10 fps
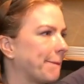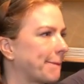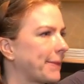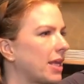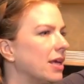
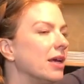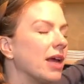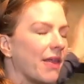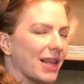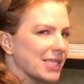
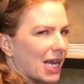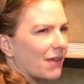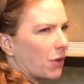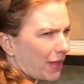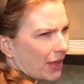And that's kind
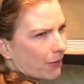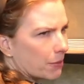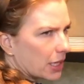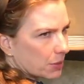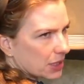of, I think, a
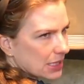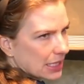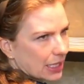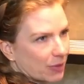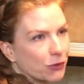minimalist
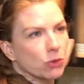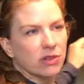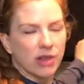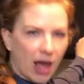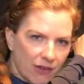theme. If you
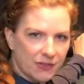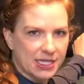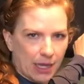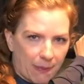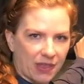love
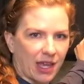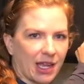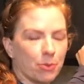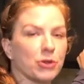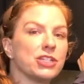something and
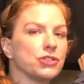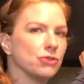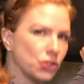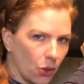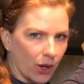it brings you
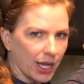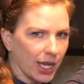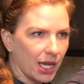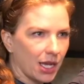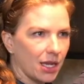
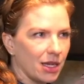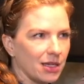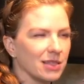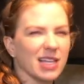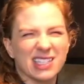joy,
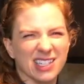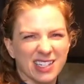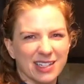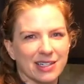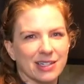that's a
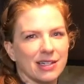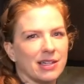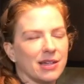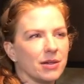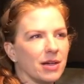
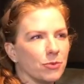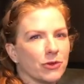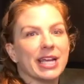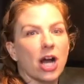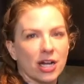
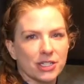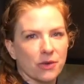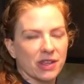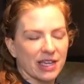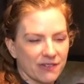Marie Kondo
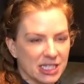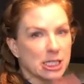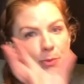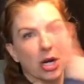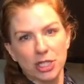thing, if it
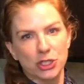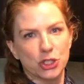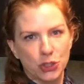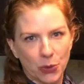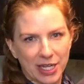sparks
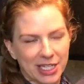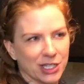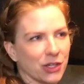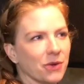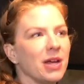joy in
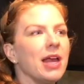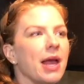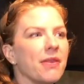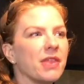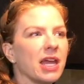you,
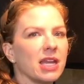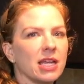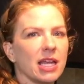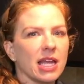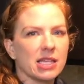then
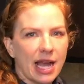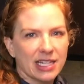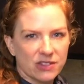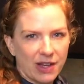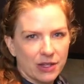it
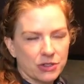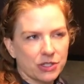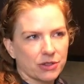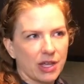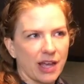adds value to
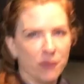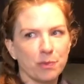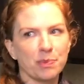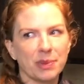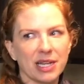your life.
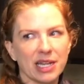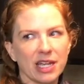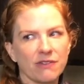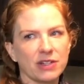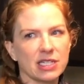But
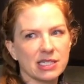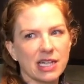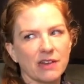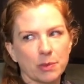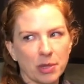if it doesn't
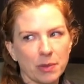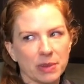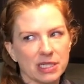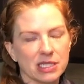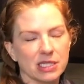have a
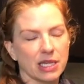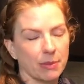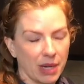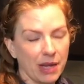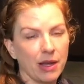purpose, in
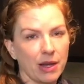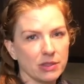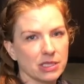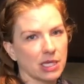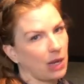my
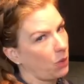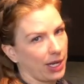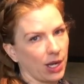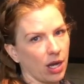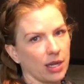house, I want
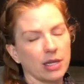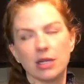it gone.